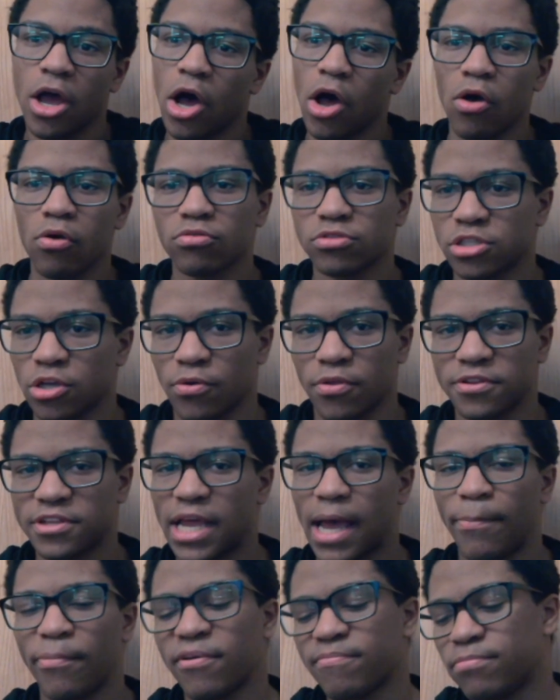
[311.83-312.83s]
Also on the
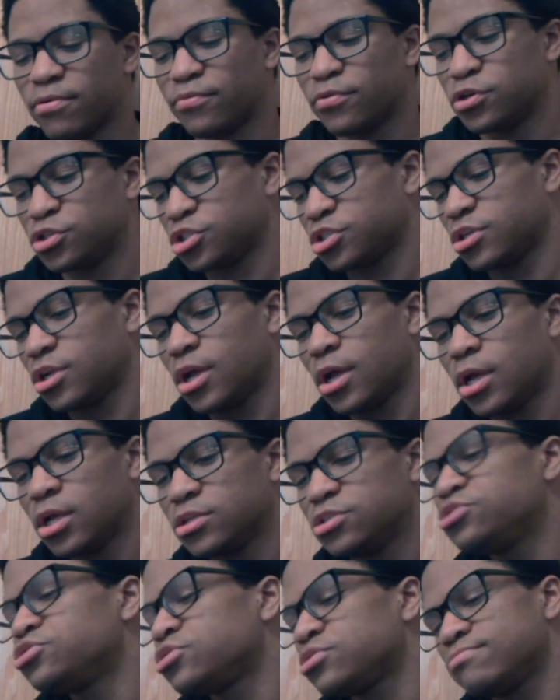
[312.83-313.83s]
topic of perversion,
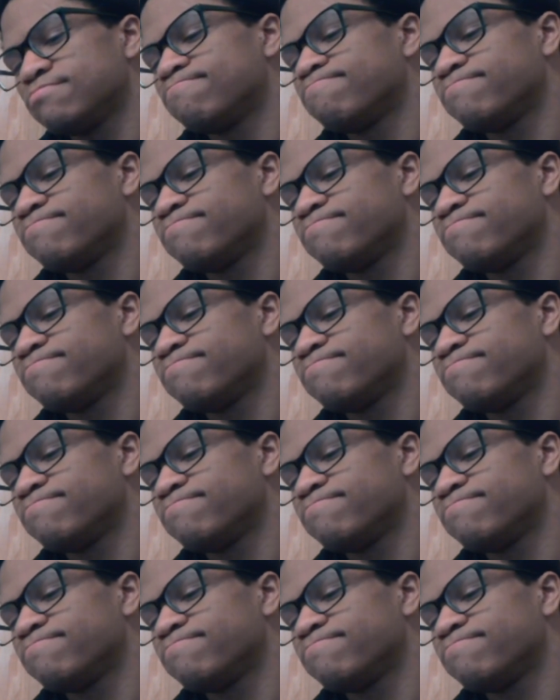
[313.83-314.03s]
just